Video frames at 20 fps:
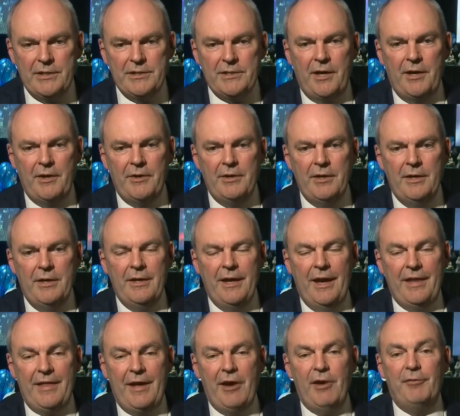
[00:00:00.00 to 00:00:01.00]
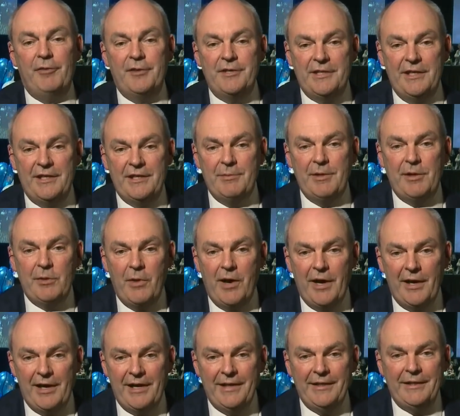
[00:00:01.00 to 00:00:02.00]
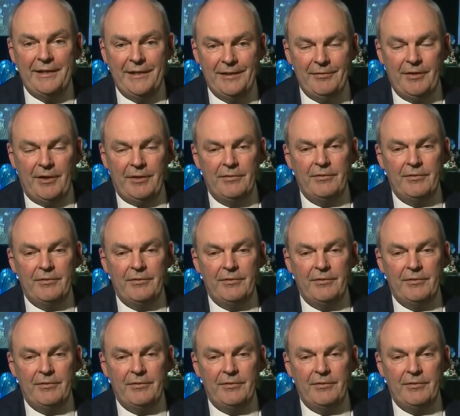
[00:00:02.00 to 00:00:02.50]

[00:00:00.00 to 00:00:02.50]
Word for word: So and they often tend to be quite late in the evening,